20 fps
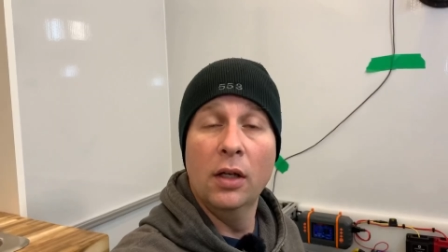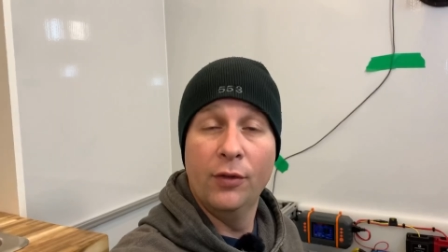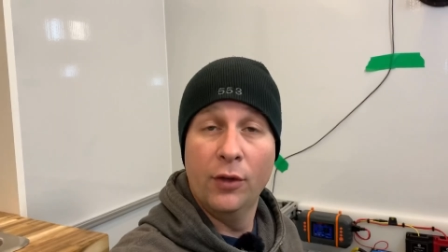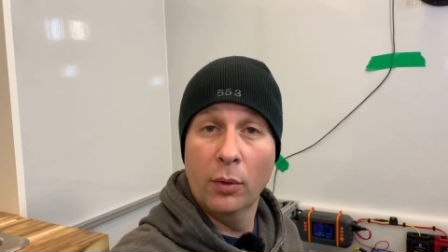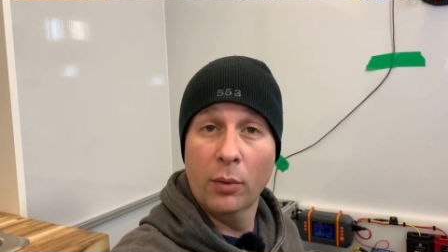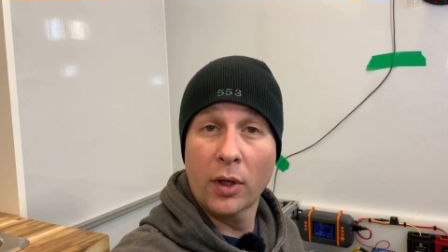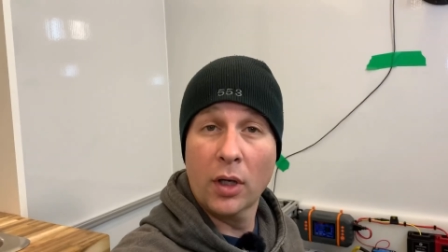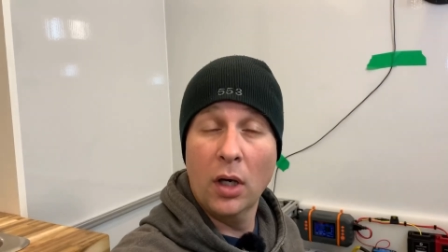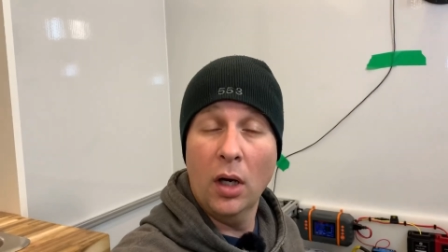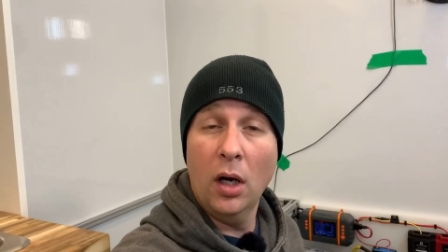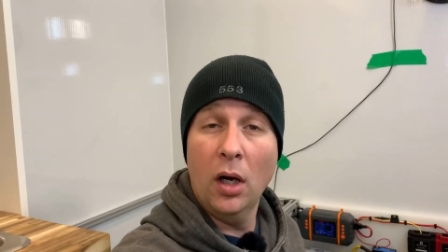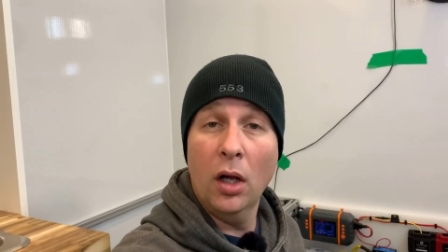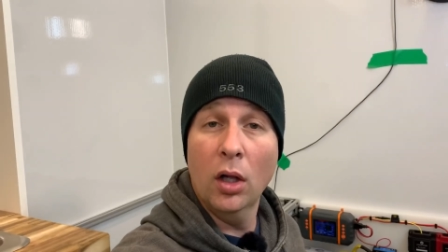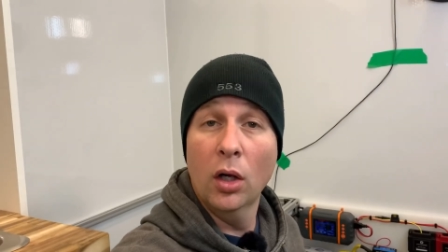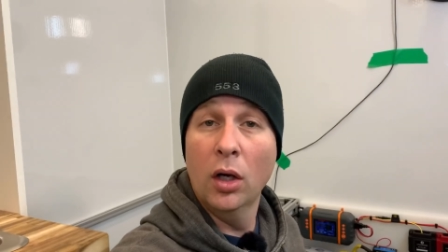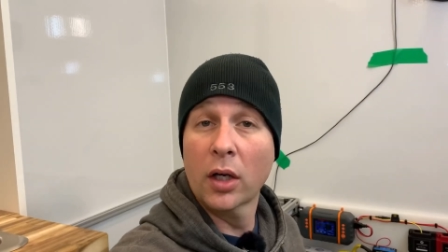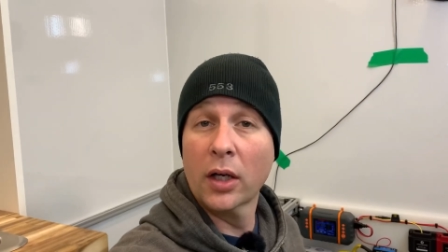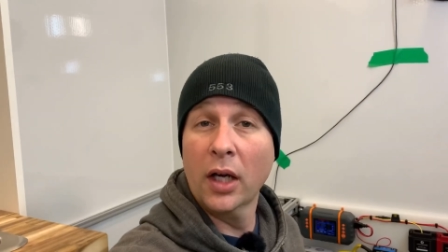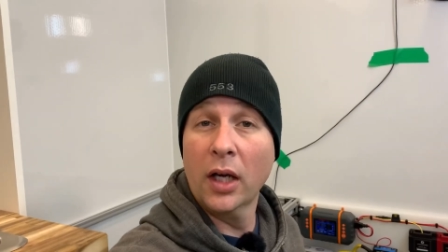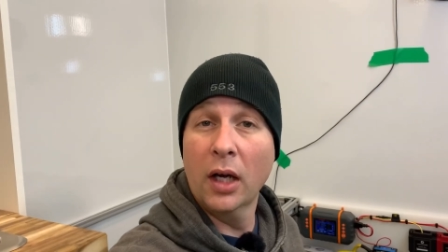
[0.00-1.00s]
you recall
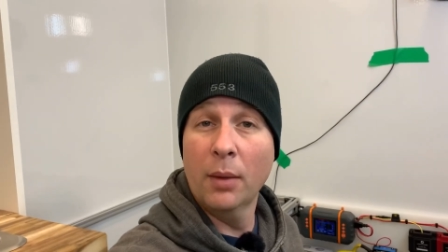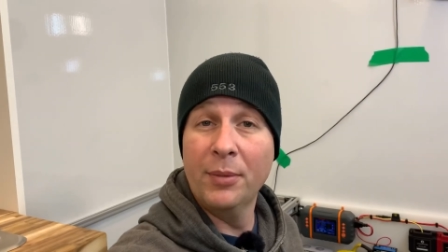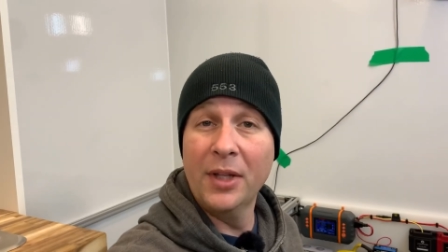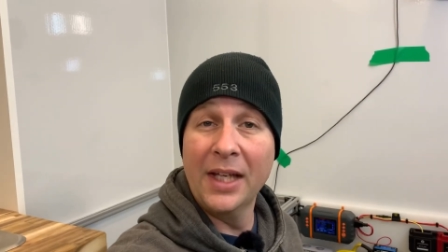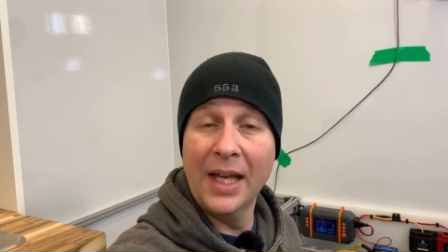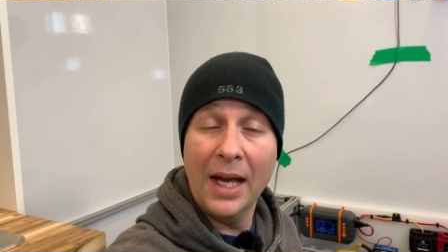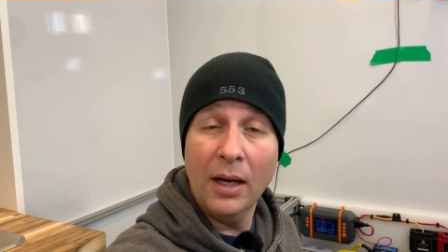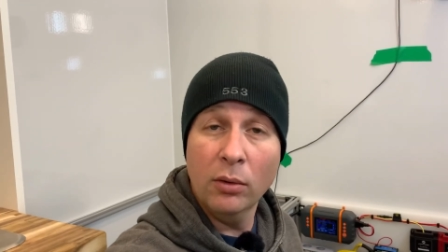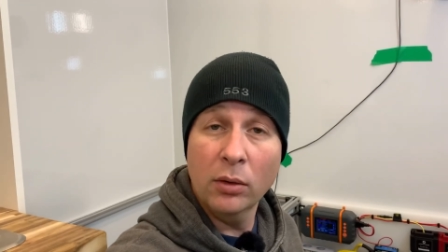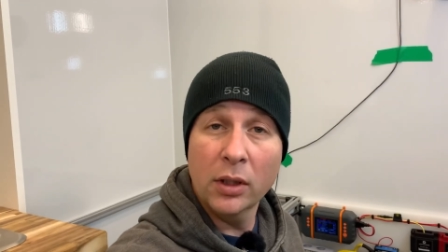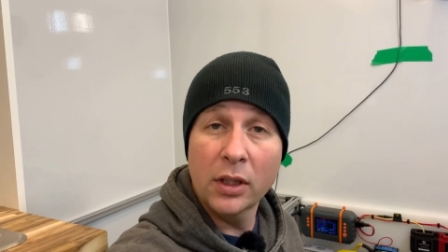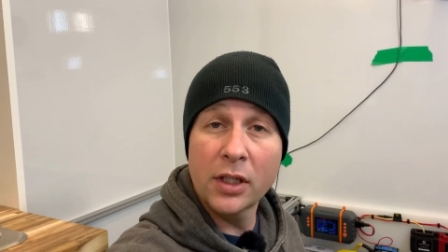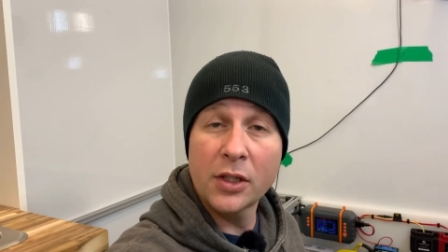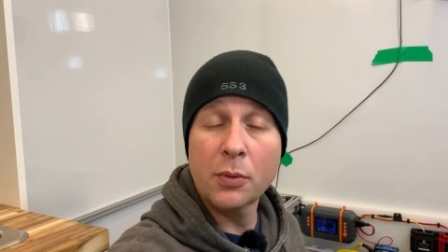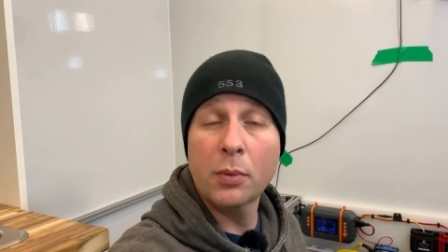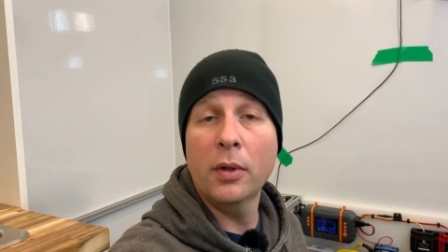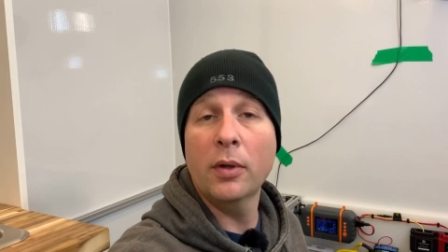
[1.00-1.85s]
hooking up the outlets,